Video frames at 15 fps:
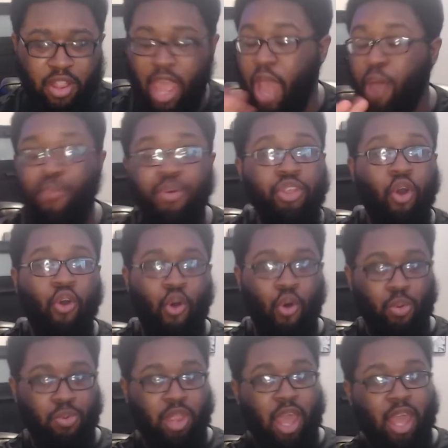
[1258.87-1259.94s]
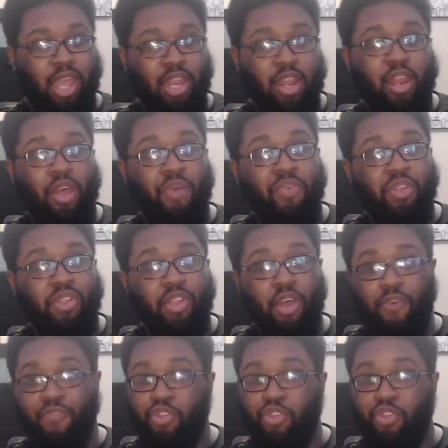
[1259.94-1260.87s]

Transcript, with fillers: That was a whole thing in and of itself.